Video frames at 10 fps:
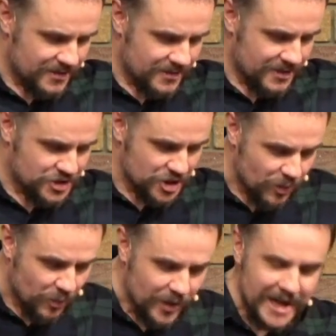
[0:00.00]
Do what
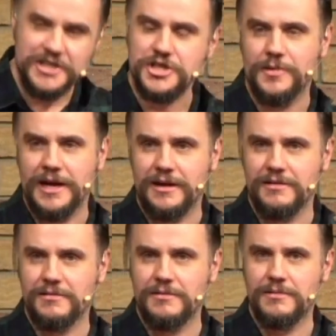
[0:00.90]
we're doing.
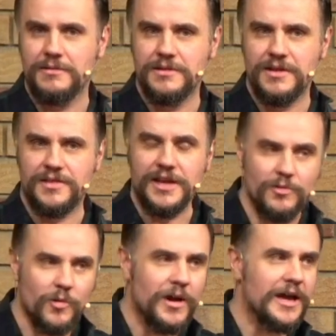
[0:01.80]
Think what
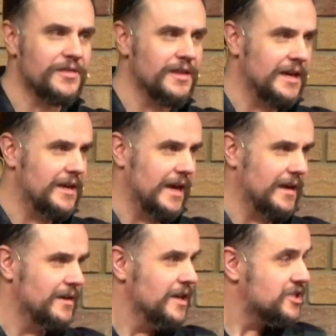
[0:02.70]
we're thinking.
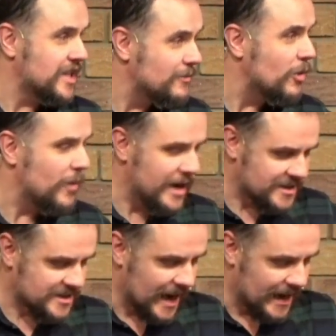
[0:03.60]
Say what we're
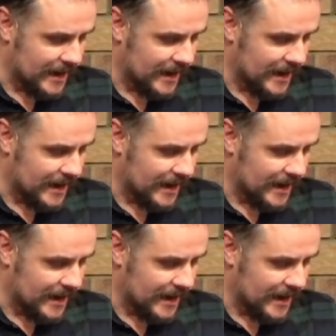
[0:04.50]
saying.